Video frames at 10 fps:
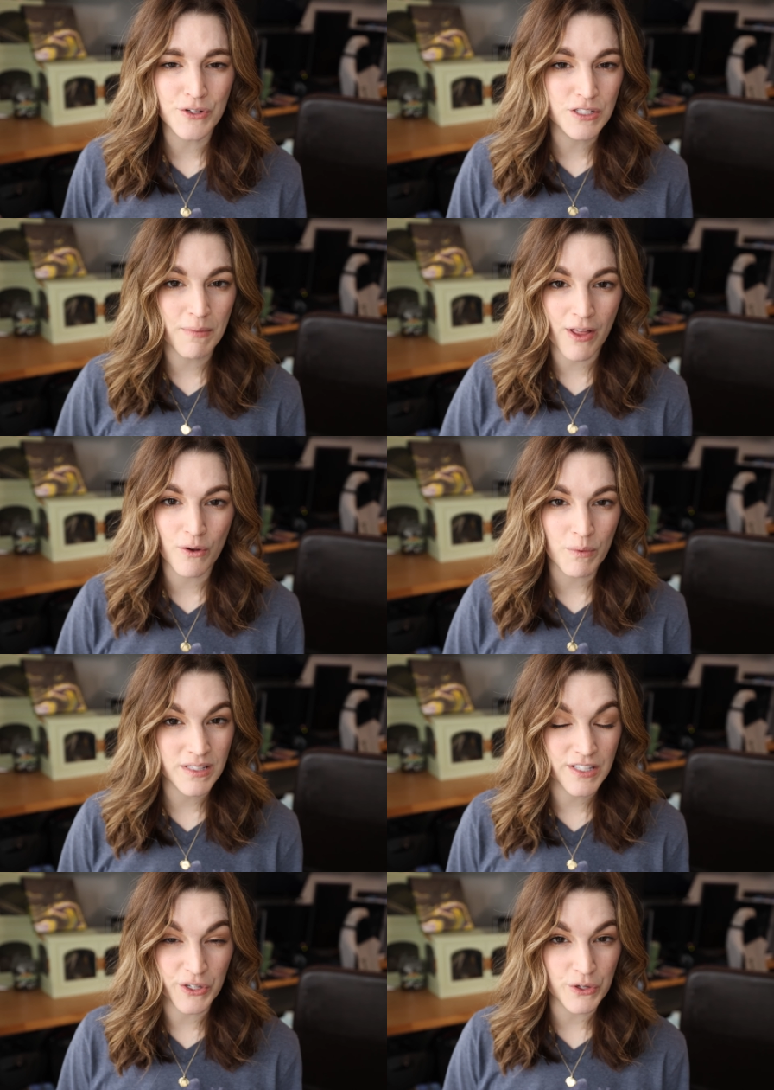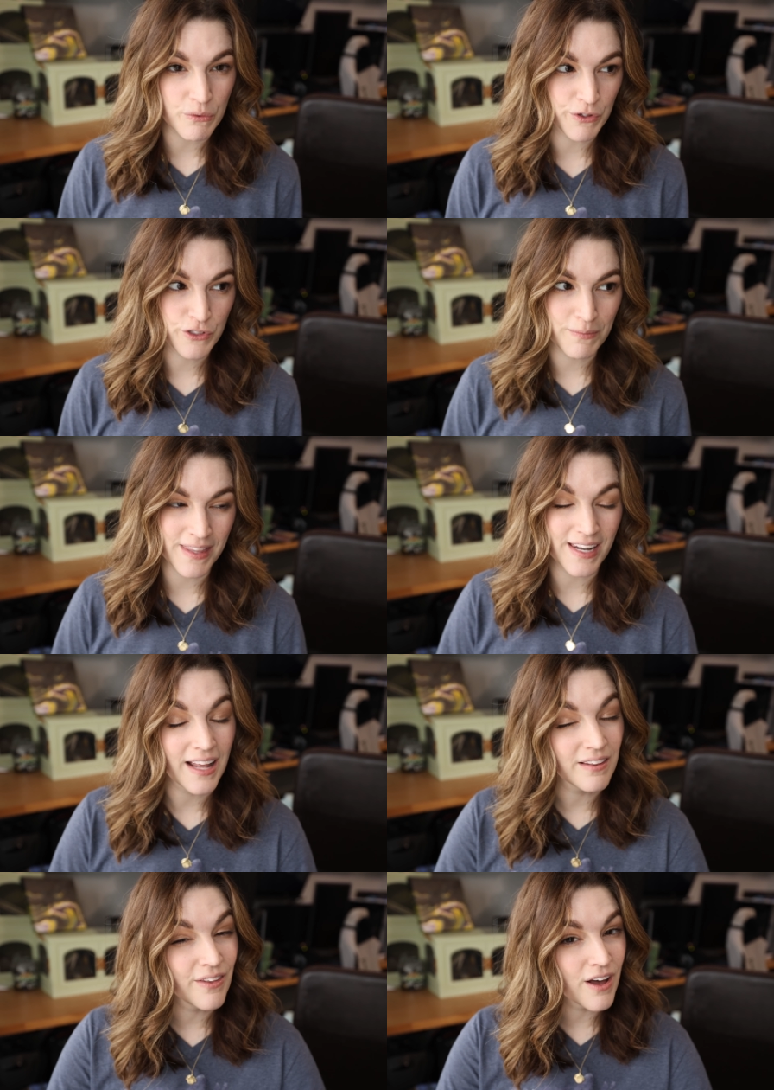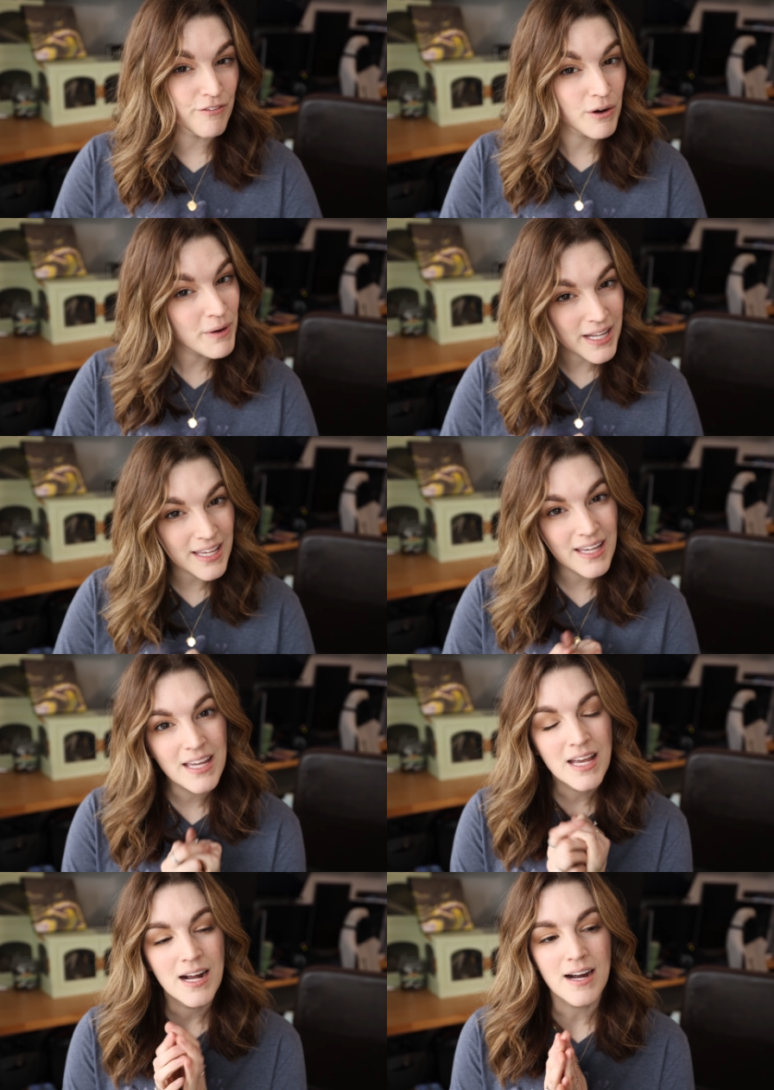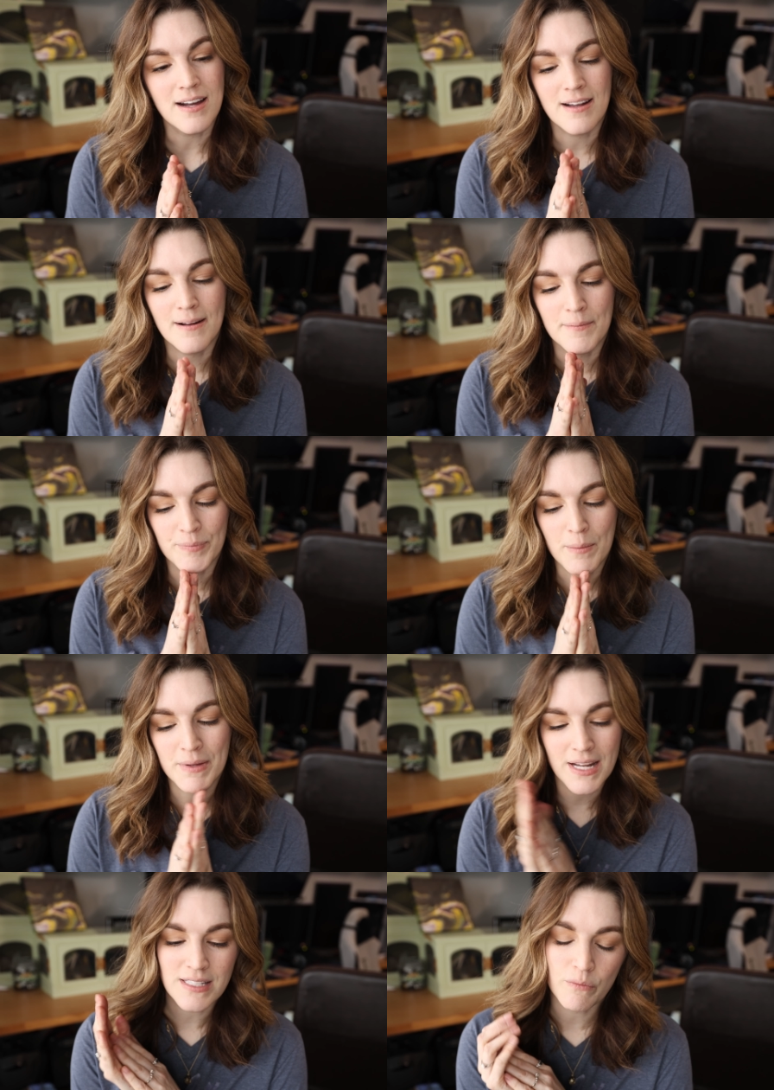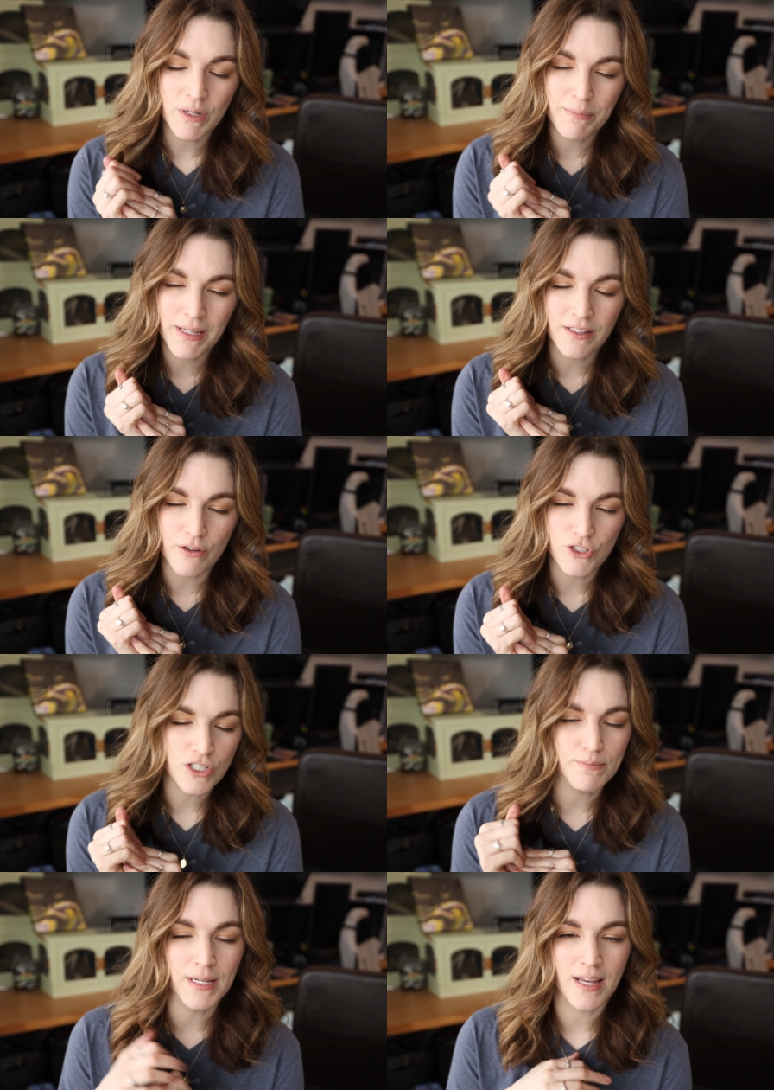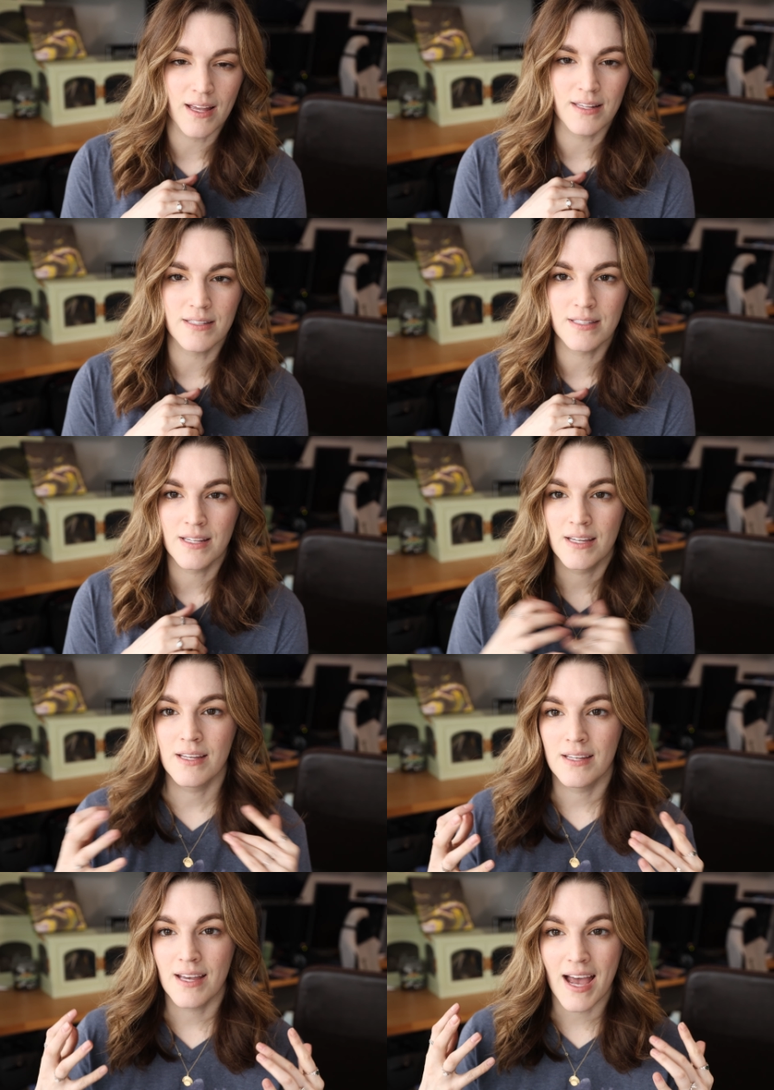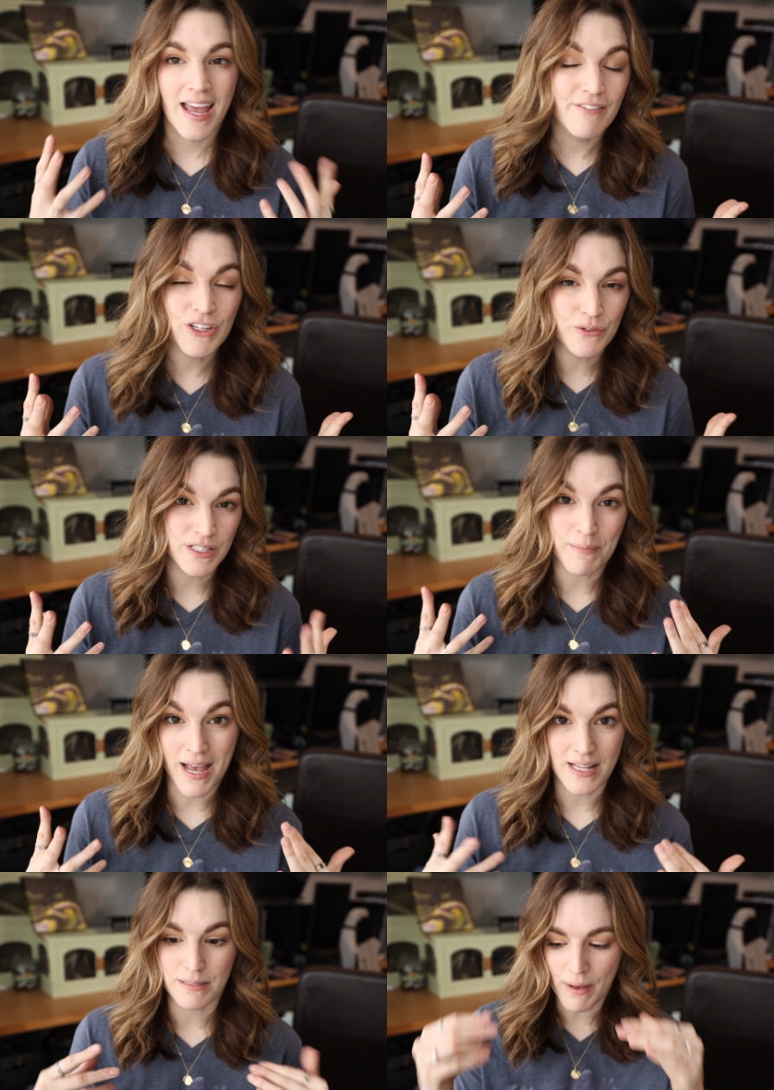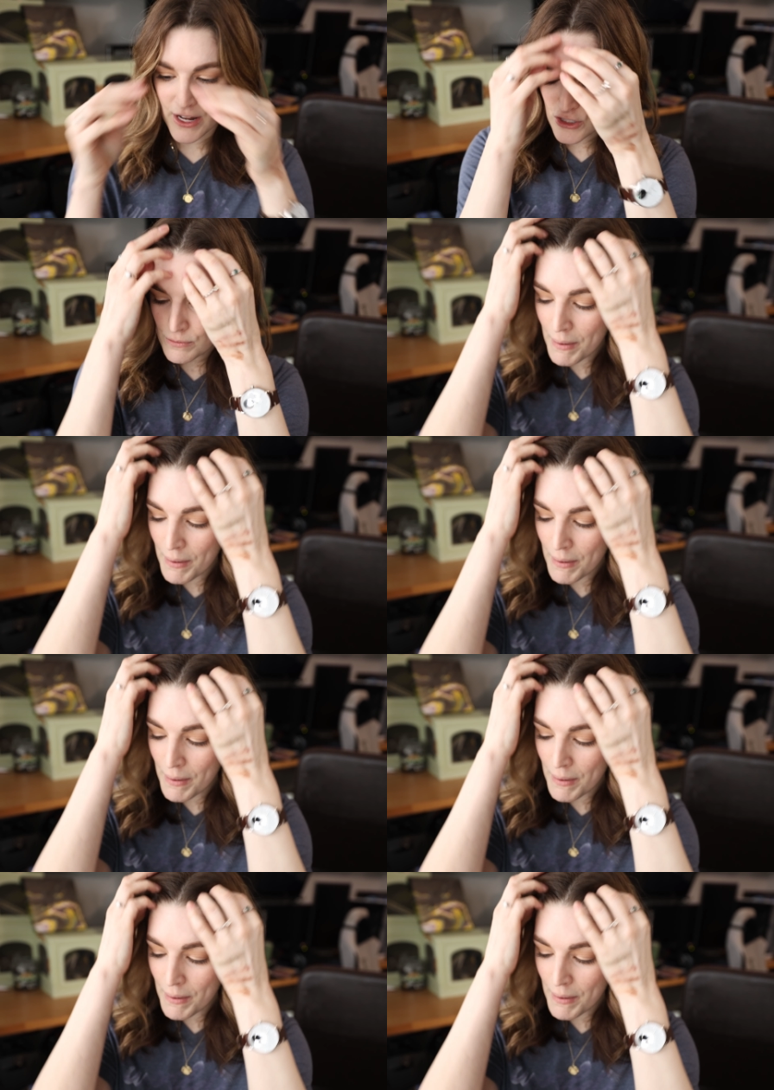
There's some other ones that are newer to me that I love already, but I didn't want to pick those just because I haven't used them as much.